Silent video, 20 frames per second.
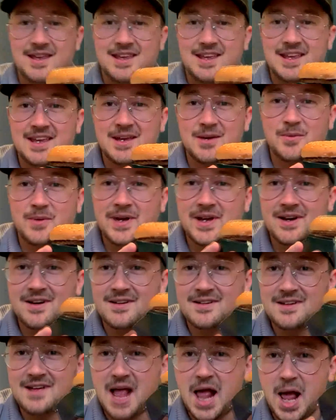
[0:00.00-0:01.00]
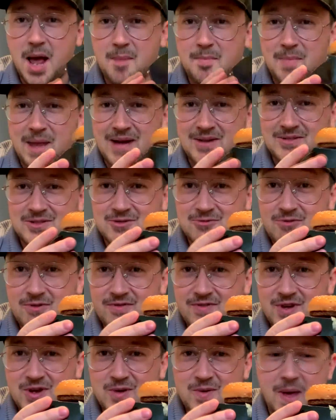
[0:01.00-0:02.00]
Here we are, about to
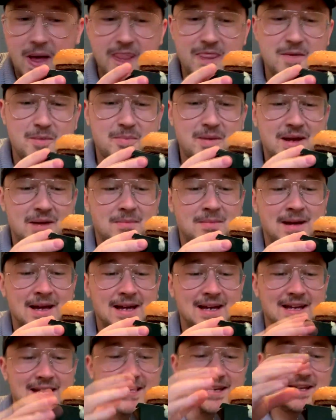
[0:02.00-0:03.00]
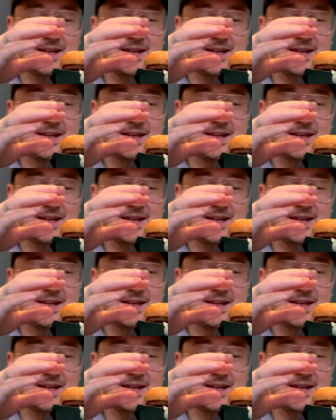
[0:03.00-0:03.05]
review the Big Mac,